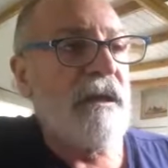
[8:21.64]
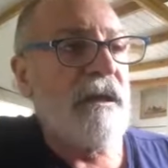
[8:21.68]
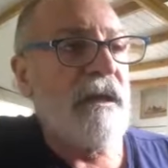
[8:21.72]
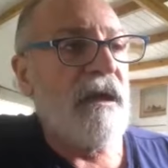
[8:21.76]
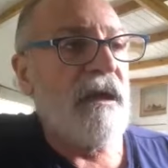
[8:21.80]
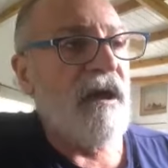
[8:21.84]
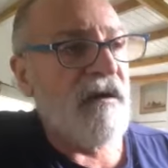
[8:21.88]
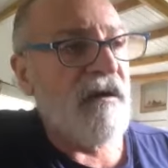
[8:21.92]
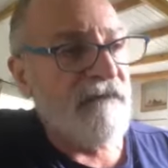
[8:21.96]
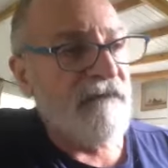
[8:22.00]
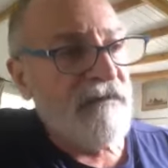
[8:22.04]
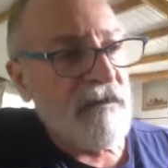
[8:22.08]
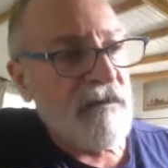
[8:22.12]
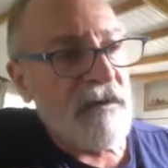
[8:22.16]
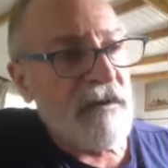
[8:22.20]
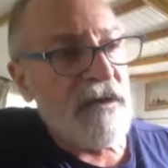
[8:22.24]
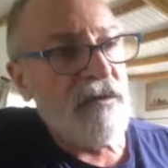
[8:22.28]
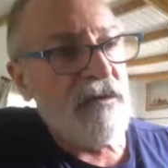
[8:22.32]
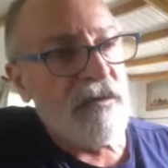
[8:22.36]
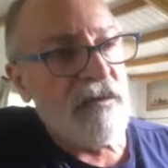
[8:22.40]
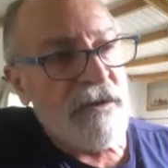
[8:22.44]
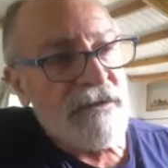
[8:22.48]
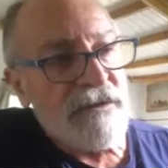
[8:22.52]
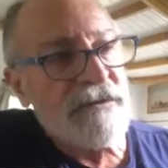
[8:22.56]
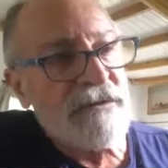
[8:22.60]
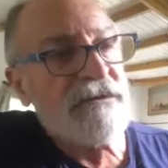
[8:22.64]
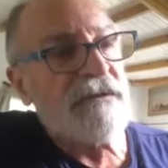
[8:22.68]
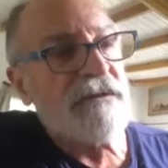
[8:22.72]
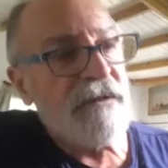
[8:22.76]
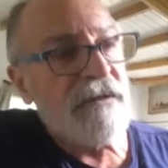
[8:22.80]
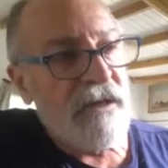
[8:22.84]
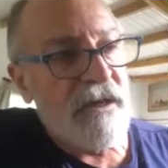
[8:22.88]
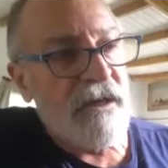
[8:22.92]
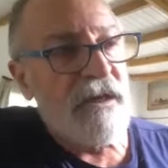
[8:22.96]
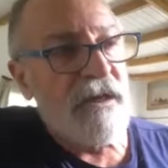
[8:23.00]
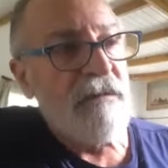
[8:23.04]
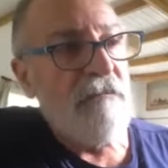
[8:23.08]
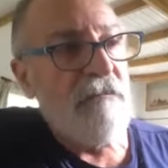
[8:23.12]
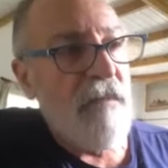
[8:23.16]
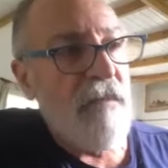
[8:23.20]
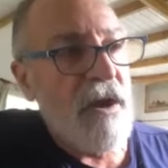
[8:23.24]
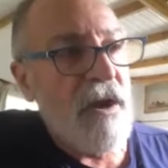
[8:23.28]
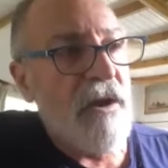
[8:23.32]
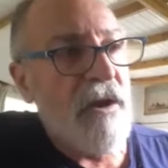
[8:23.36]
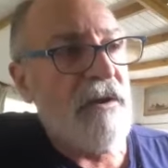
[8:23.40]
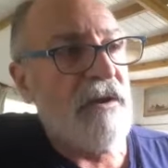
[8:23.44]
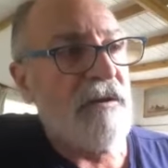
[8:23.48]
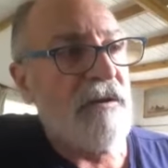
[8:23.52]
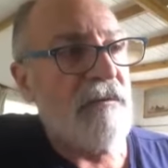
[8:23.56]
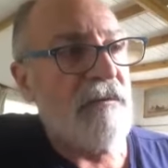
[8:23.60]
After he was getting
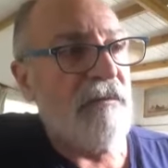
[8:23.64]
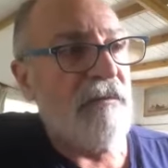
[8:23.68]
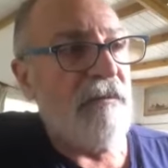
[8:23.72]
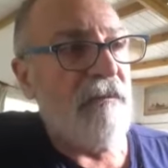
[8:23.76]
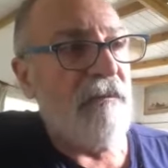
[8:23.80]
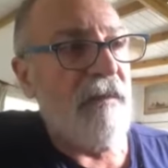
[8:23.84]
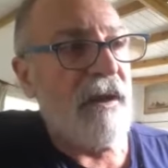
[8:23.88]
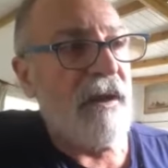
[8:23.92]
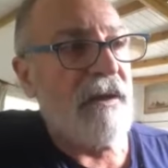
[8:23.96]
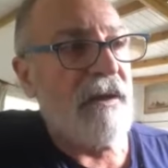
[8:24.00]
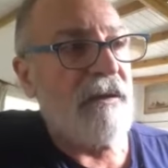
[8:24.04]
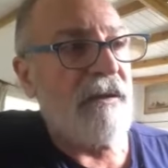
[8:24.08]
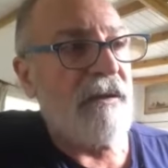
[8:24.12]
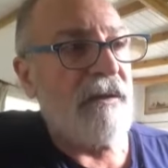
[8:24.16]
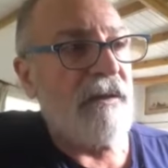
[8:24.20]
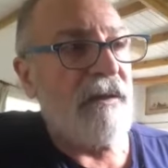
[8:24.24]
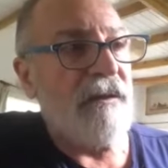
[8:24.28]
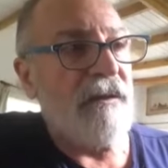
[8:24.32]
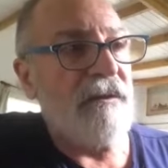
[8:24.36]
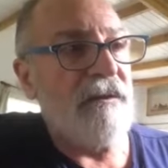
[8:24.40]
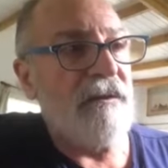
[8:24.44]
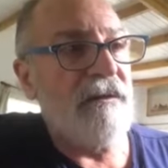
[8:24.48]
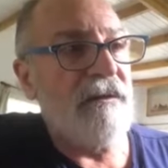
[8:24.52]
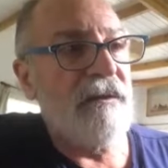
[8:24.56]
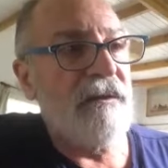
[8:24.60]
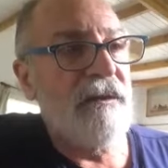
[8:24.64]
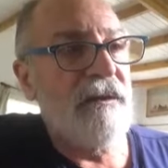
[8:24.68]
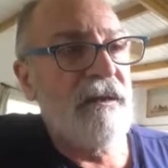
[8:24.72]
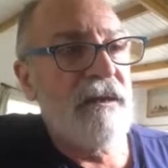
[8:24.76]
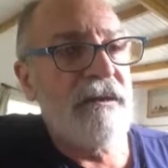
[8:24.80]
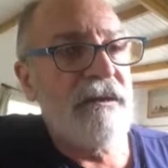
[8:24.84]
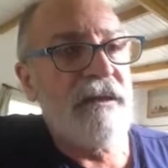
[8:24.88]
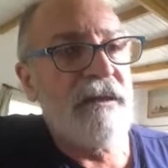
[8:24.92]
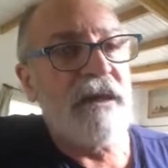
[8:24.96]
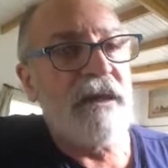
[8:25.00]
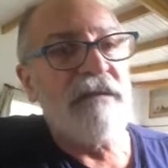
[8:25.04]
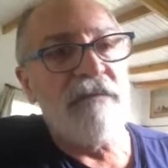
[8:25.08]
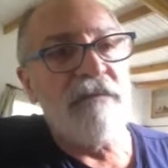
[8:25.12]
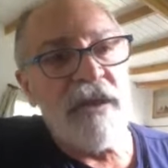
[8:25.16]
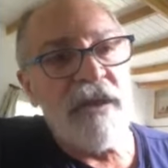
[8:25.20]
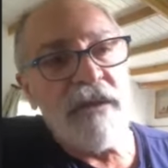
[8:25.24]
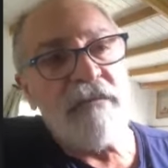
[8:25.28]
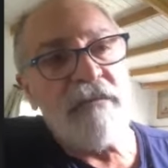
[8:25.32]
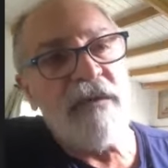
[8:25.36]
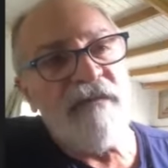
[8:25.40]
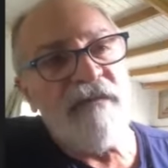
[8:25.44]
better, but that made me